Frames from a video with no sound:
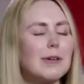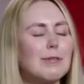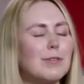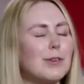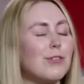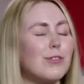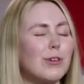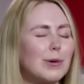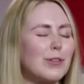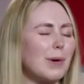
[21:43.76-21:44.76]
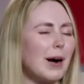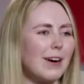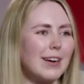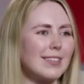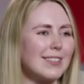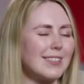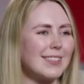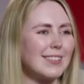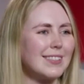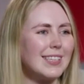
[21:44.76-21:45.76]
So it feels so inspiring to
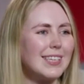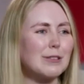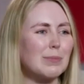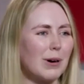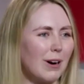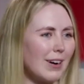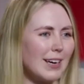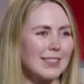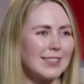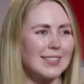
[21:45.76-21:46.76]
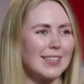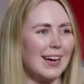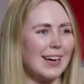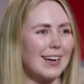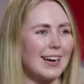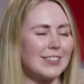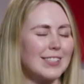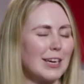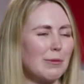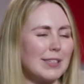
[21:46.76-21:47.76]
see his progress, and I
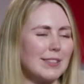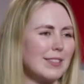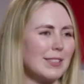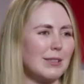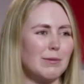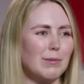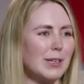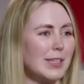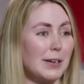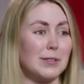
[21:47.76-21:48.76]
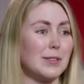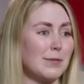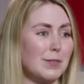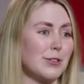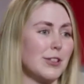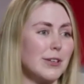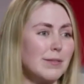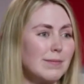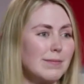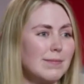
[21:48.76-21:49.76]
just can't wait to see where he goes in the future.